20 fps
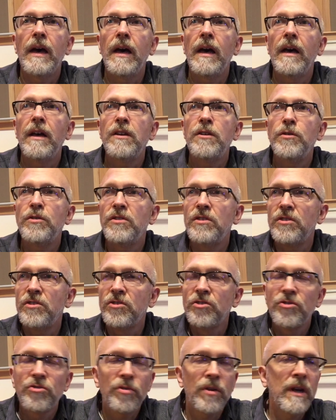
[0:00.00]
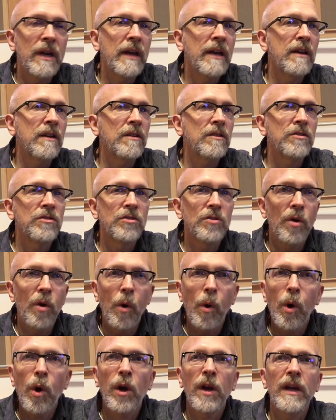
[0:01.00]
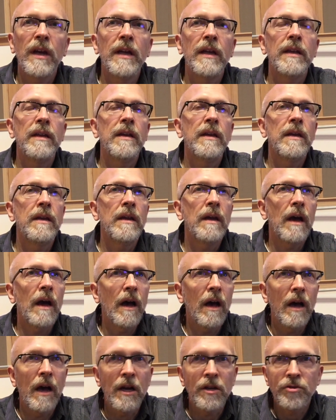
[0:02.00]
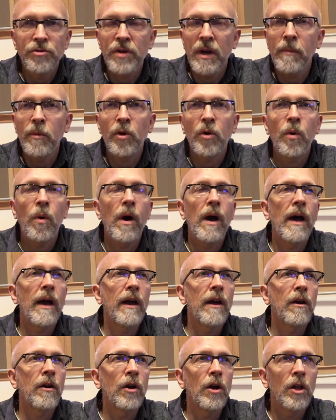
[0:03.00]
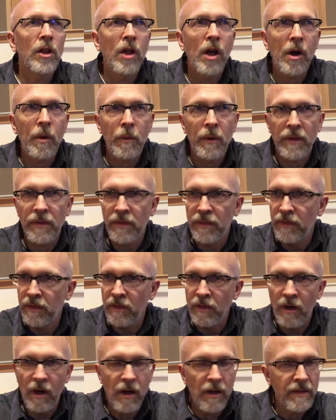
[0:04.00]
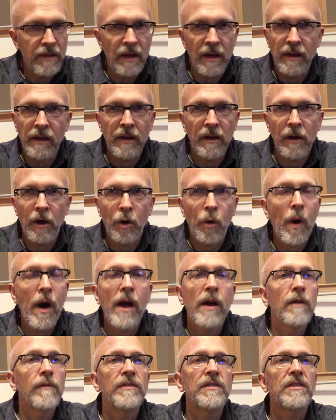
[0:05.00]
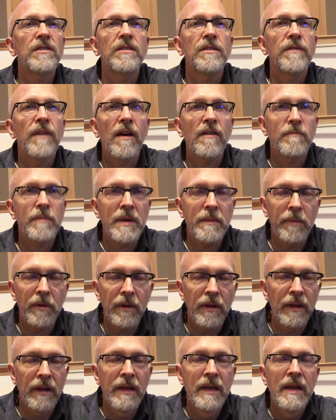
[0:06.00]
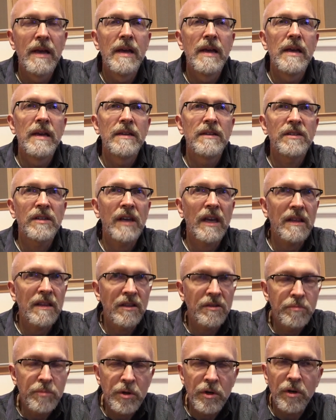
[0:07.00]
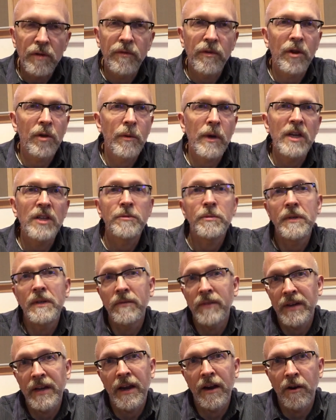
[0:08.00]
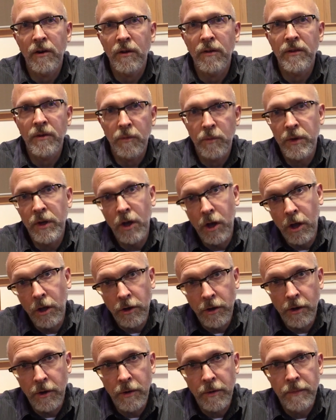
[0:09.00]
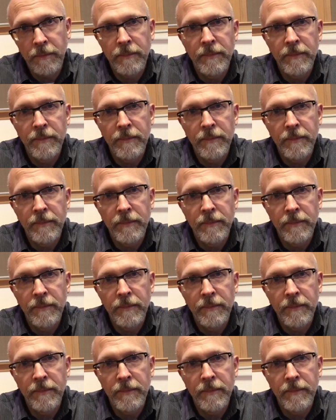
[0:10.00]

It uses strings, organ, a treble choir, along with a choir of 65 people singing this beautiful arrangement of a carol that we all know.